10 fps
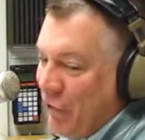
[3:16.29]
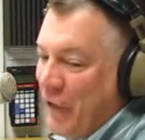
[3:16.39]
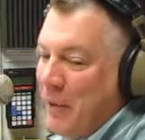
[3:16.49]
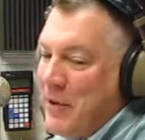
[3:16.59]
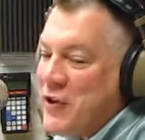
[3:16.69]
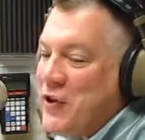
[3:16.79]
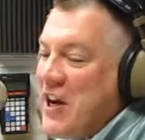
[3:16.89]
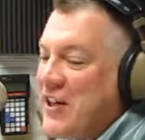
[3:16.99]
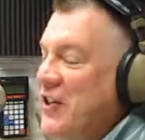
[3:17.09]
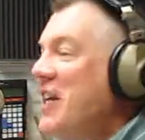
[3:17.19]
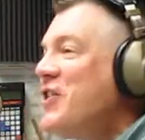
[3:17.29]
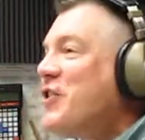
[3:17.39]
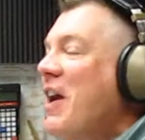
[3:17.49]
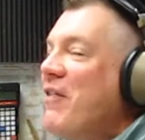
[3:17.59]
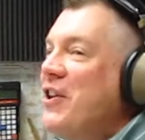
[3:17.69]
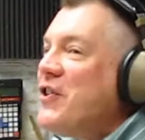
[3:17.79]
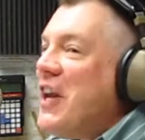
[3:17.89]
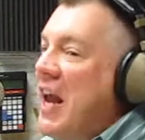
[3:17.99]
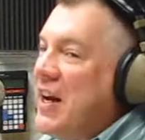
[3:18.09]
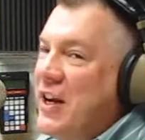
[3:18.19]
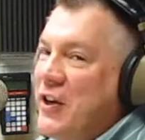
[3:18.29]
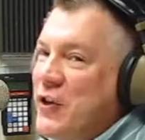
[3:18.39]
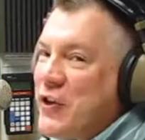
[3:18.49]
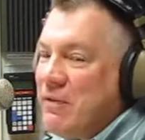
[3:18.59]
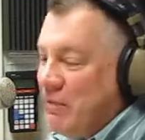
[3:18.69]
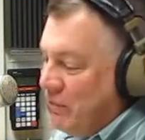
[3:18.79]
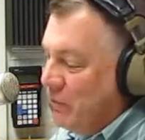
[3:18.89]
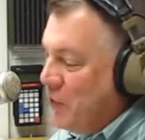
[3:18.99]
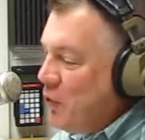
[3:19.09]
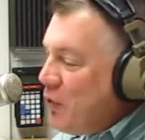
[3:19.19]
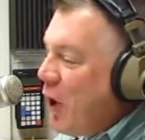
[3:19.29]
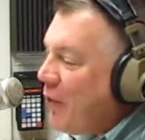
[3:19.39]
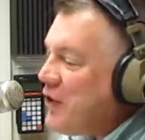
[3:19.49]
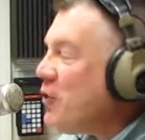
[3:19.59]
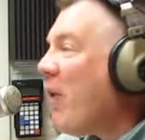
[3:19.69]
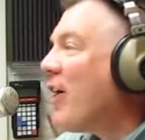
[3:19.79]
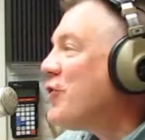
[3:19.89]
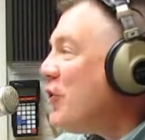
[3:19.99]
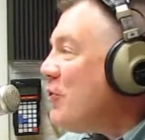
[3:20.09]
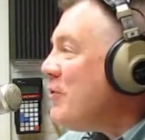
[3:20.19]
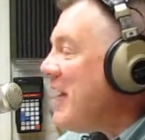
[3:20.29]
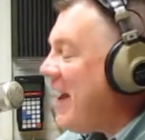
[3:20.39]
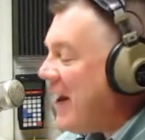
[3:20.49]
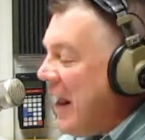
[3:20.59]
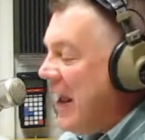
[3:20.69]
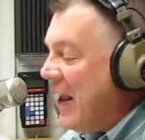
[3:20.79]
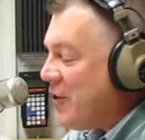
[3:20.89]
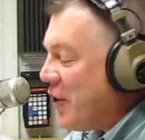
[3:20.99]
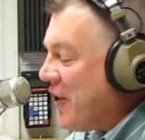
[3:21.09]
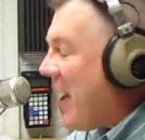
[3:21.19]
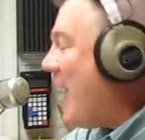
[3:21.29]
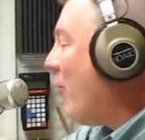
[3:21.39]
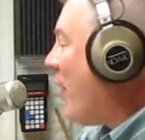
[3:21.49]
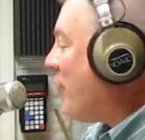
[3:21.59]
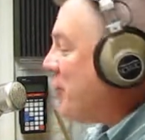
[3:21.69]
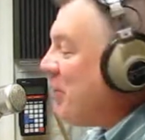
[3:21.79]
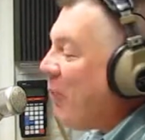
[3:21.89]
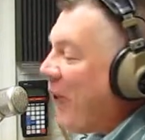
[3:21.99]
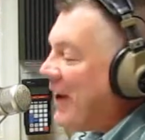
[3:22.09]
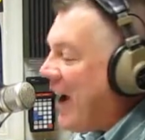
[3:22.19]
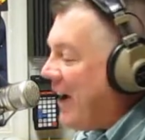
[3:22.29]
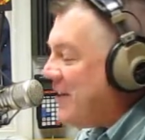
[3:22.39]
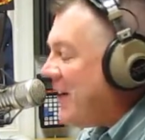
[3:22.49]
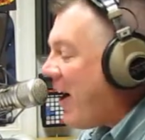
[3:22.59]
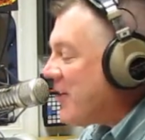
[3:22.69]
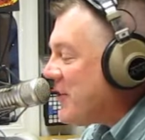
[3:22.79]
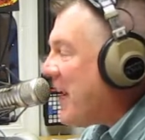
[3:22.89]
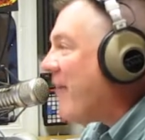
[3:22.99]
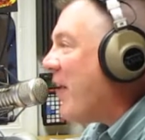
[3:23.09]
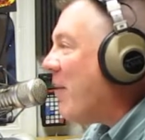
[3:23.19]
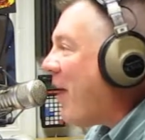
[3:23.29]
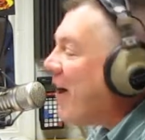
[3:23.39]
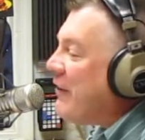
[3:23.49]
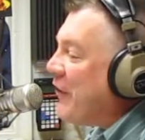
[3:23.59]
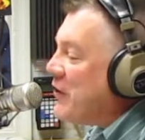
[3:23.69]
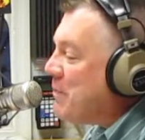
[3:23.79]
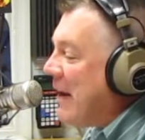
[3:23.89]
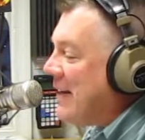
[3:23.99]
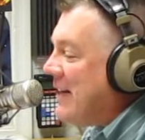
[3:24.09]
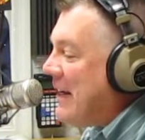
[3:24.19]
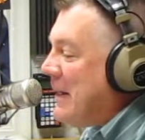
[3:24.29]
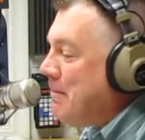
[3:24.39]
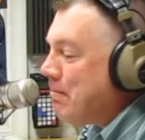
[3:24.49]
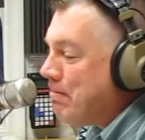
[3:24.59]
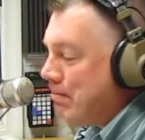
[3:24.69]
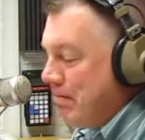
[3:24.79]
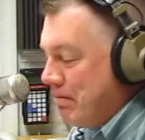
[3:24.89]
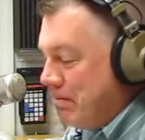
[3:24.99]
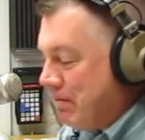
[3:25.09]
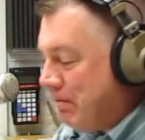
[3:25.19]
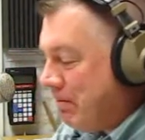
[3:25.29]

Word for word: from the sixties, seventies, and eighties, you know that you are tuned in and turned on to one oh two point nine D R C F M, Hartford's Big D. Hey, Rock and